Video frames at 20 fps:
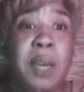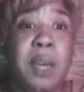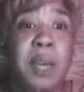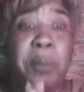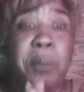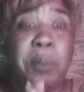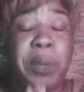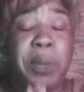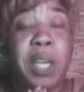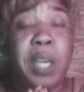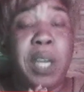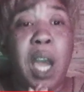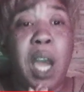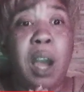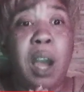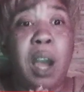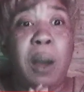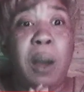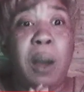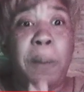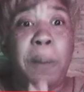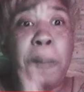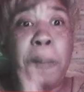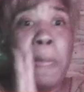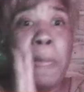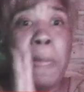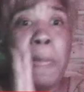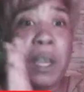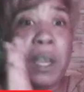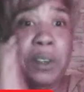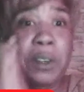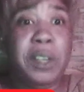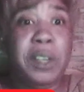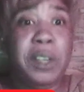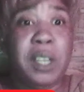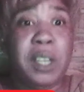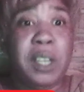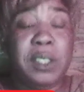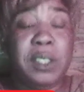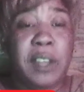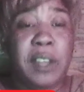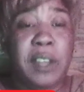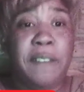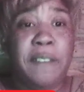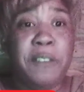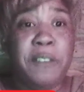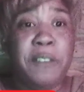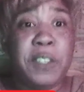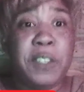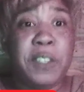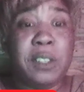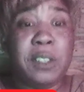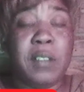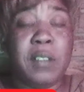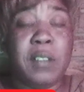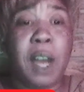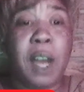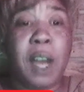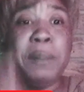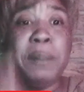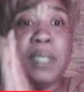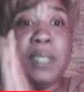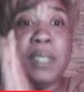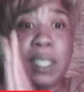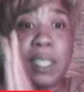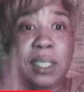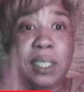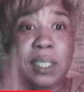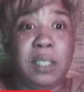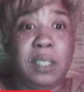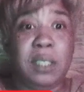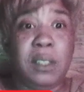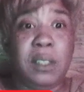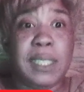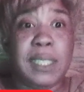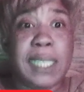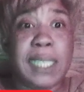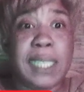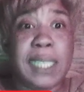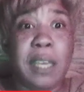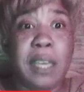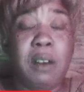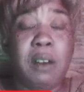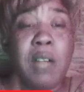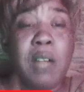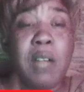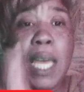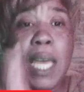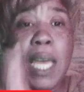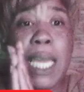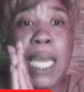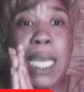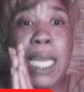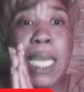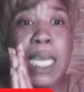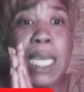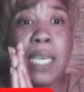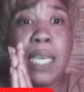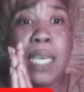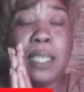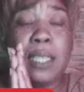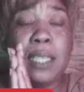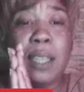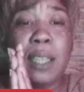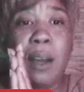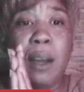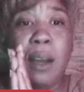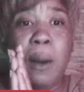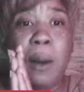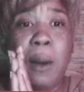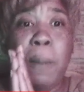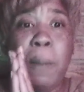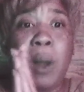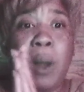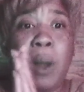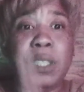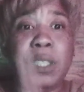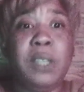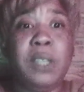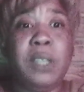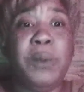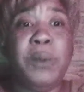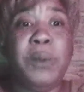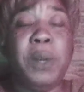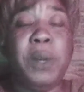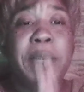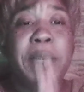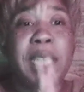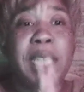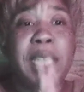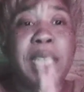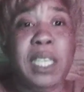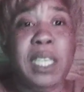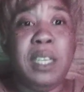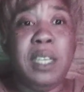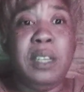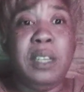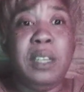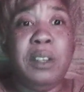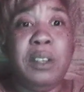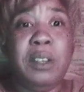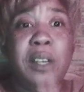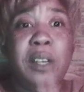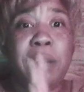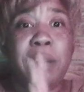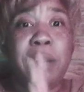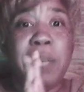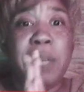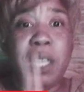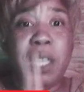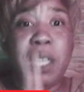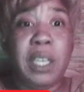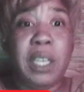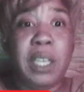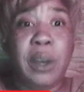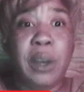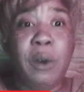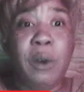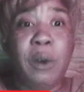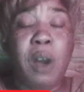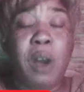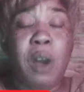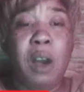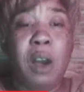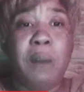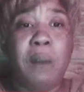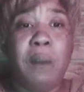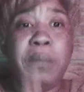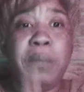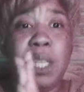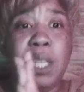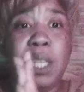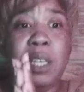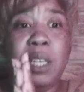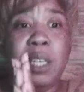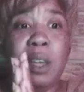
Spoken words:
But I know y'all still have your physical copies that's still on sale, and also I'm going to be linking your Indigo link